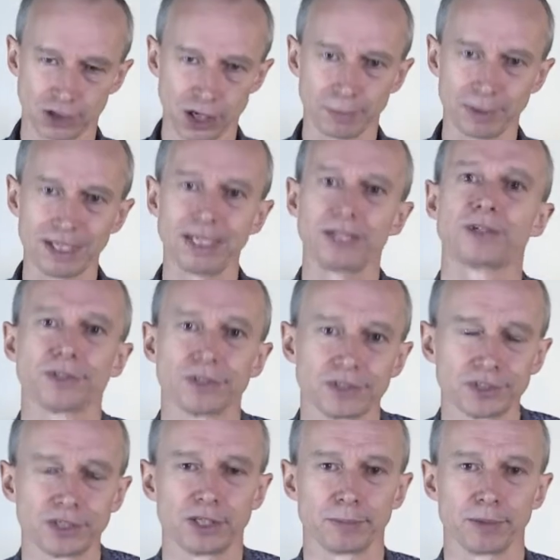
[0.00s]
coming into the
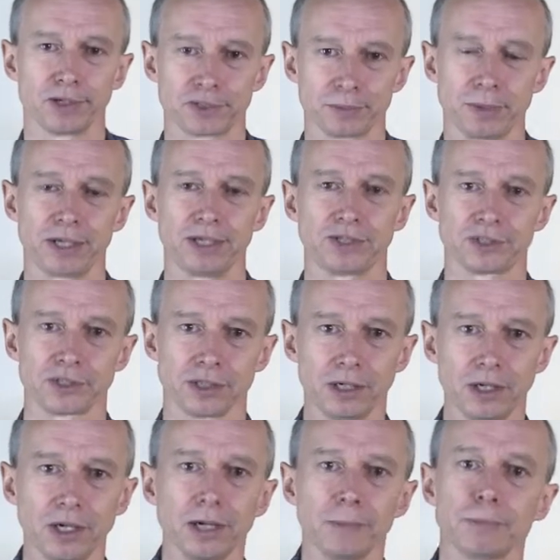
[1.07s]
cinema space.
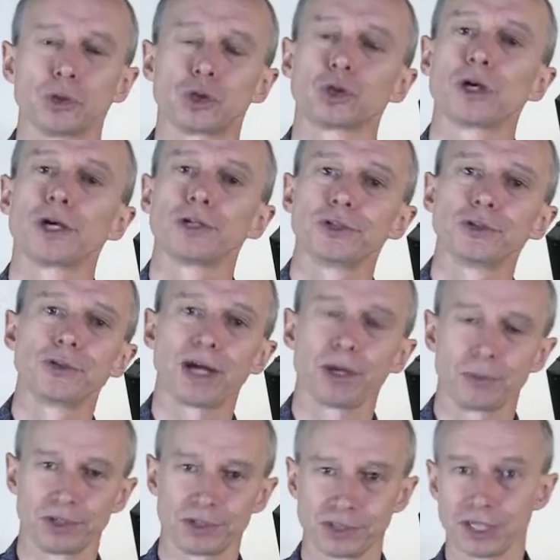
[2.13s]
But try and do that
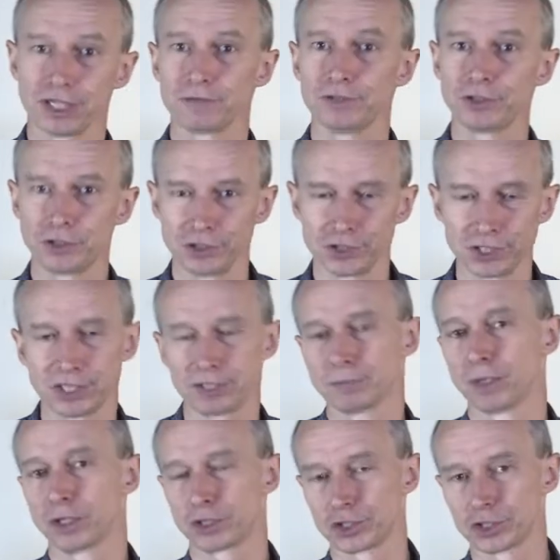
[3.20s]
with a television set, a
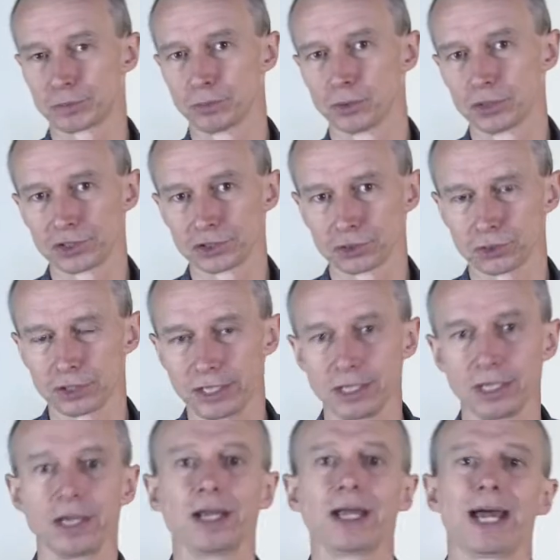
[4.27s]
much smaller
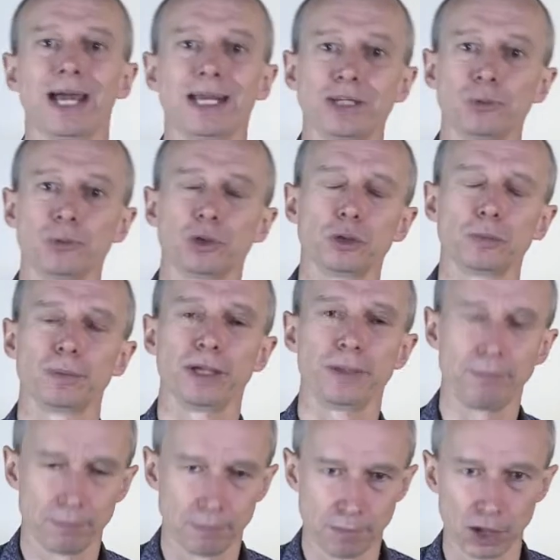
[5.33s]
screen, and it will be
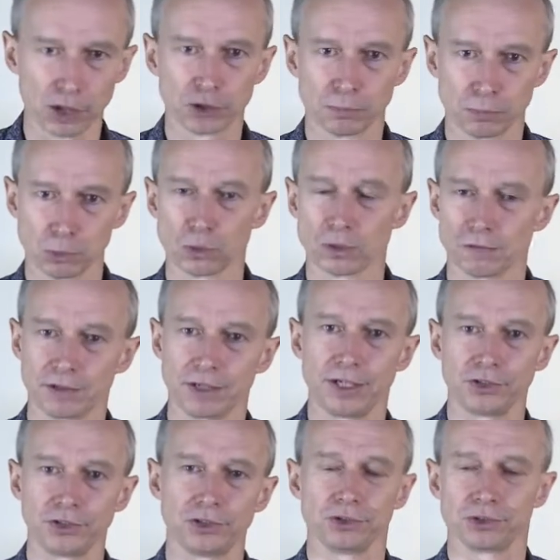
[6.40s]
much more of an
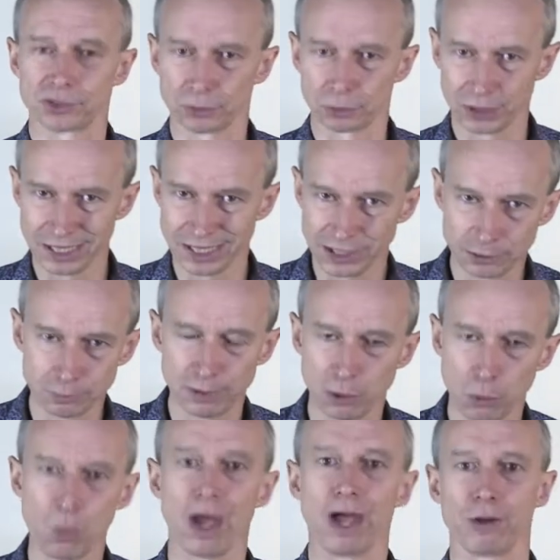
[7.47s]
issue. So we need to be
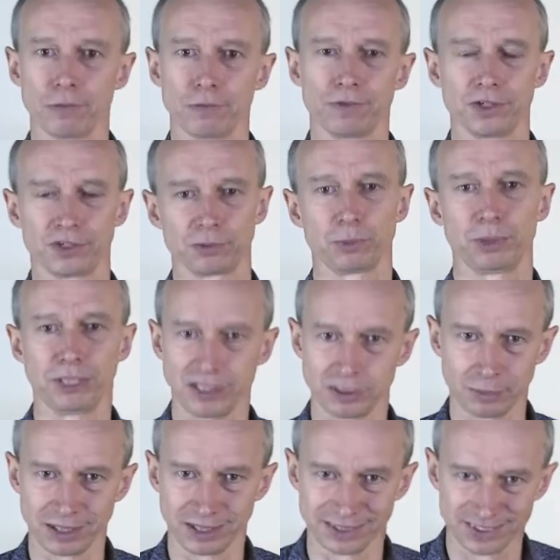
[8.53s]
aware of this, and we need to
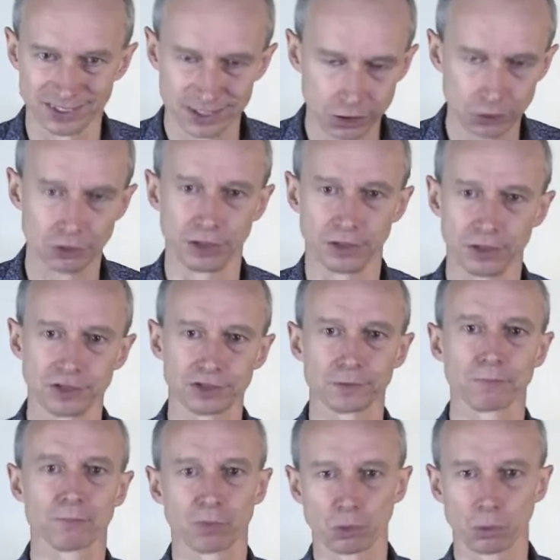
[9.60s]
be considering this
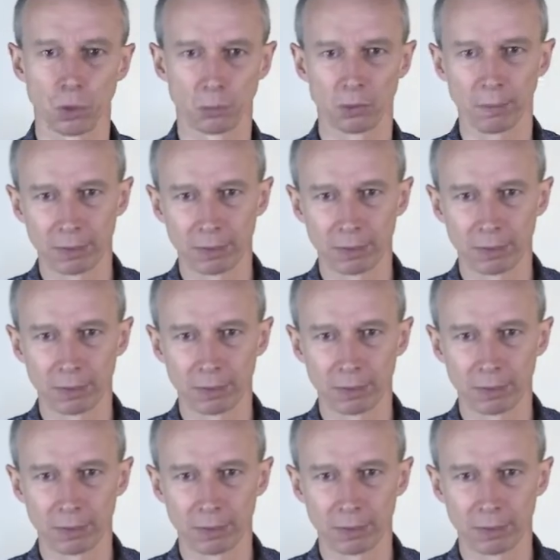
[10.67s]
when we're